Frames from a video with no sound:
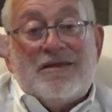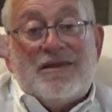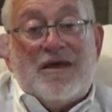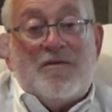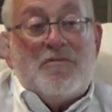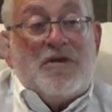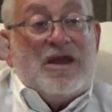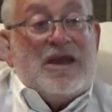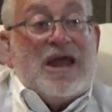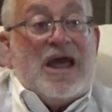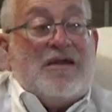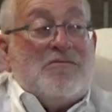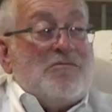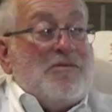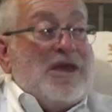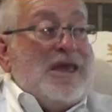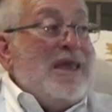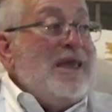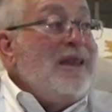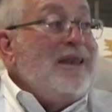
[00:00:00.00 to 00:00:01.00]
they may
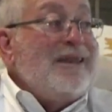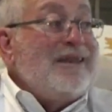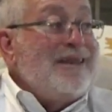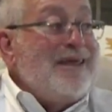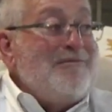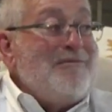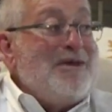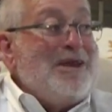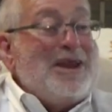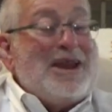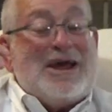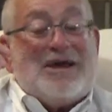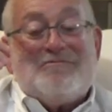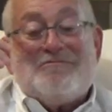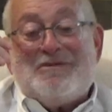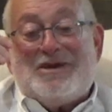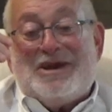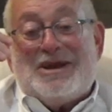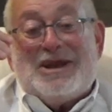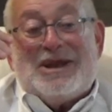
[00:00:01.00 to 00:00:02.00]
not mean they may
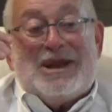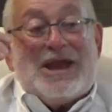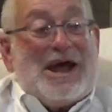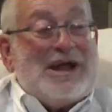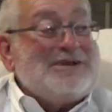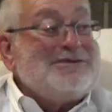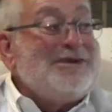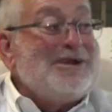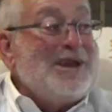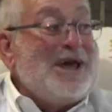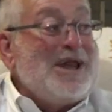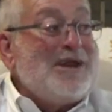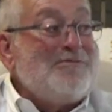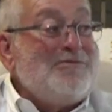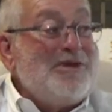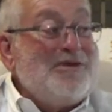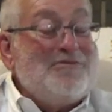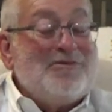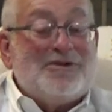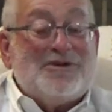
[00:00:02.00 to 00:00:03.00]
not mean a lot to a lot
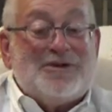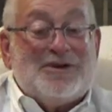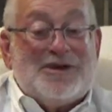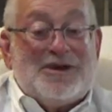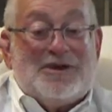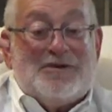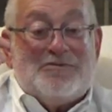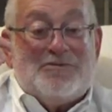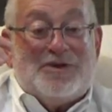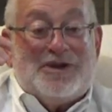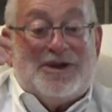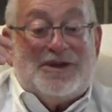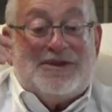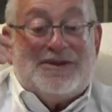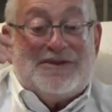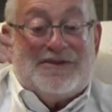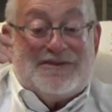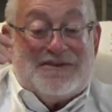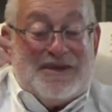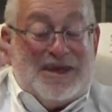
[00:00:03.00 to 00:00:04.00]
of people, but
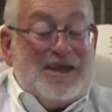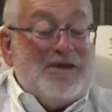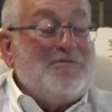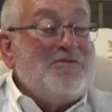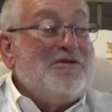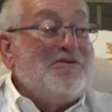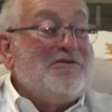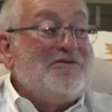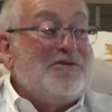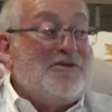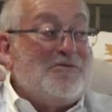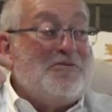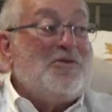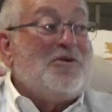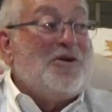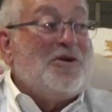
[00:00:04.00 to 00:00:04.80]
in the scheme of the